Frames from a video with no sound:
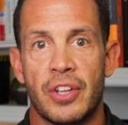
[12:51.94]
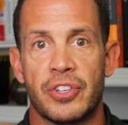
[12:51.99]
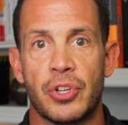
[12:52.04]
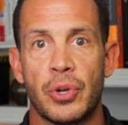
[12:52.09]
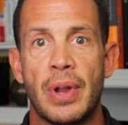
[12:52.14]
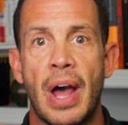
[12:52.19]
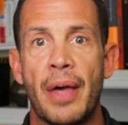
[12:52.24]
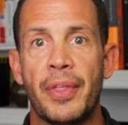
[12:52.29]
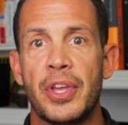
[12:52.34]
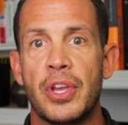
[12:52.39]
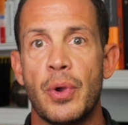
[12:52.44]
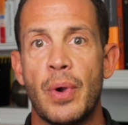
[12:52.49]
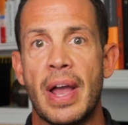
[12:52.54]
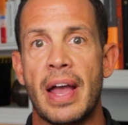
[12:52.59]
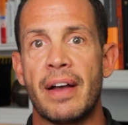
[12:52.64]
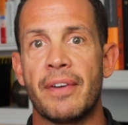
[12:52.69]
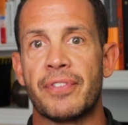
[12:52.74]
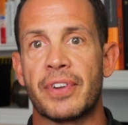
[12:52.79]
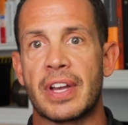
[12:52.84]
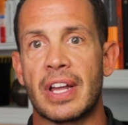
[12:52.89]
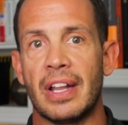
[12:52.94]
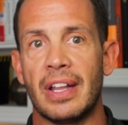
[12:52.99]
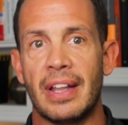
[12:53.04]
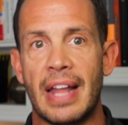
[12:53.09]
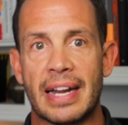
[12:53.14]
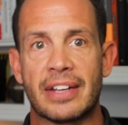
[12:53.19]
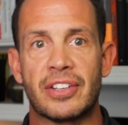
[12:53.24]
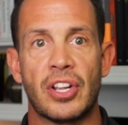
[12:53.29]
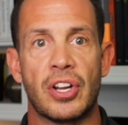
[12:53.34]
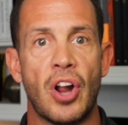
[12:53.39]
So now that you have
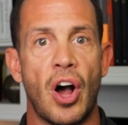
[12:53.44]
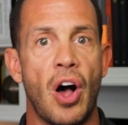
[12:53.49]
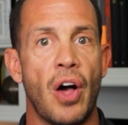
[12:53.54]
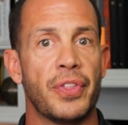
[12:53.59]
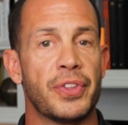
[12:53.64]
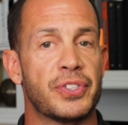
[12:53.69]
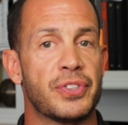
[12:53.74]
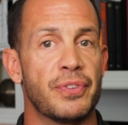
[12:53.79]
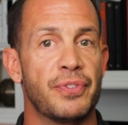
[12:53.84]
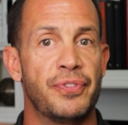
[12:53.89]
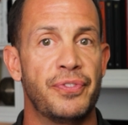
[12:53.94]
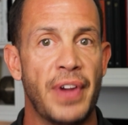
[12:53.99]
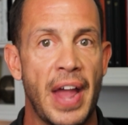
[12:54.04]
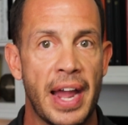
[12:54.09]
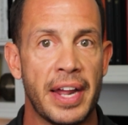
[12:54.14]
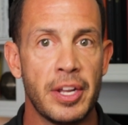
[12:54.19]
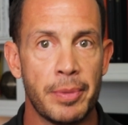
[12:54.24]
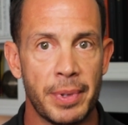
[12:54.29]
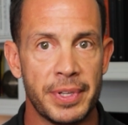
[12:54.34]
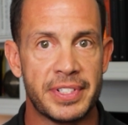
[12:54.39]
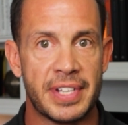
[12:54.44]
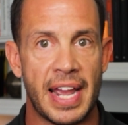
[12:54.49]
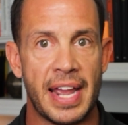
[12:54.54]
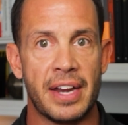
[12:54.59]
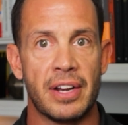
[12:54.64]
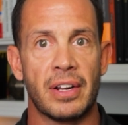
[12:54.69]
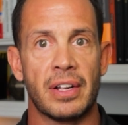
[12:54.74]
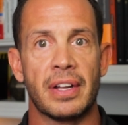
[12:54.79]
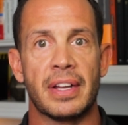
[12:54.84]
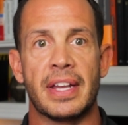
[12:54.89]
collected all this valuable
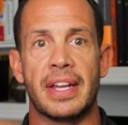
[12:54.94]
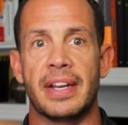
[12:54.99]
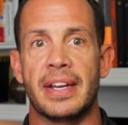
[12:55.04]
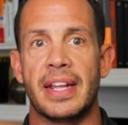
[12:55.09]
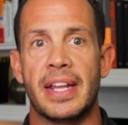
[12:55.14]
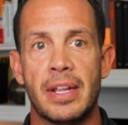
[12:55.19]
data and